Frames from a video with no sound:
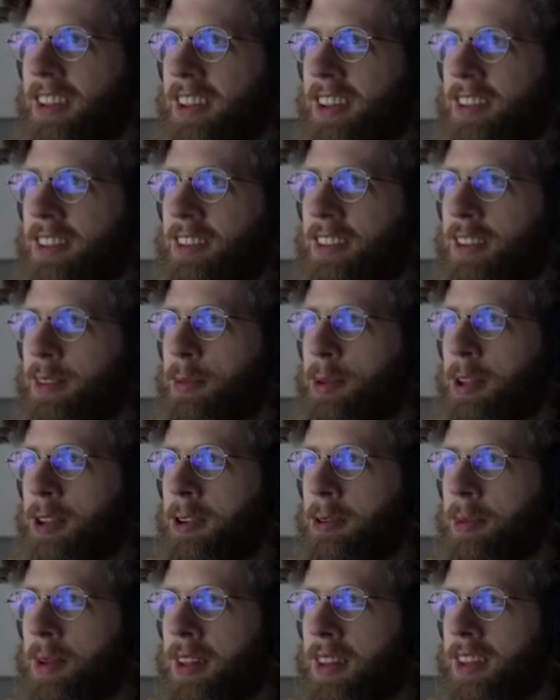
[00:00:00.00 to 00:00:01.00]
Similar
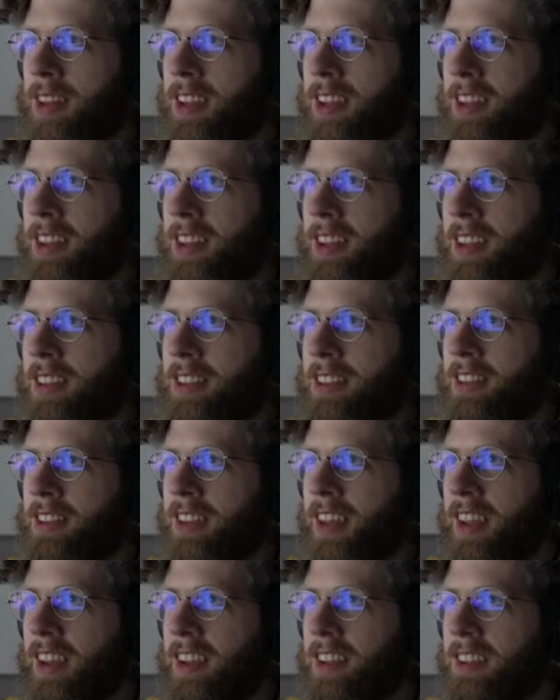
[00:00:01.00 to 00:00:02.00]
but legally
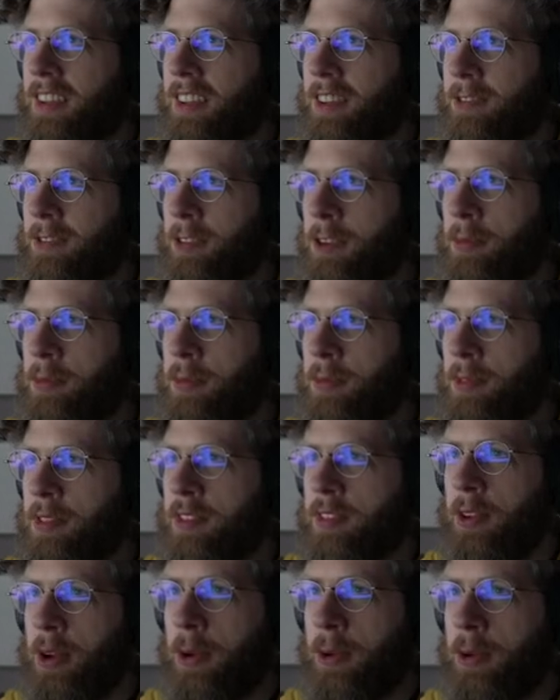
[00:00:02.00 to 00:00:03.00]
distinct from
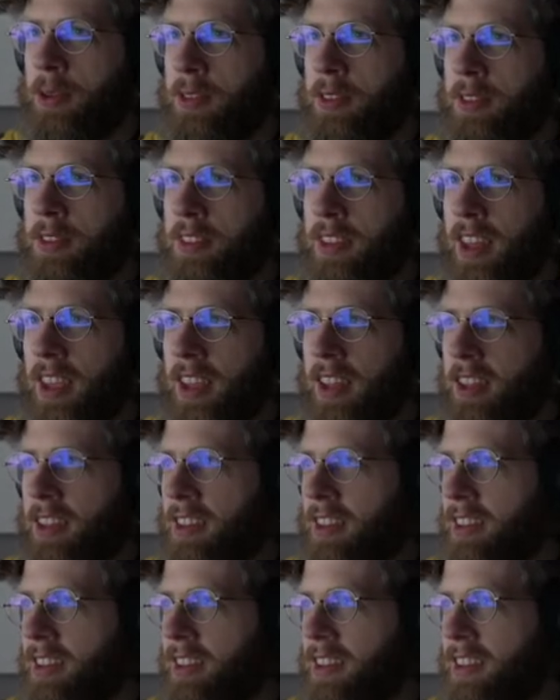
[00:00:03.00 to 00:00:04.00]
stone
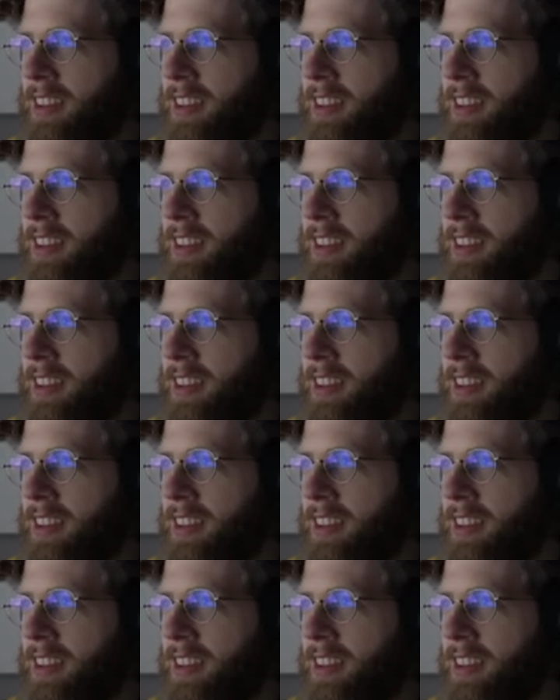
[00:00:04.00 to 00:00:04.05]
skin.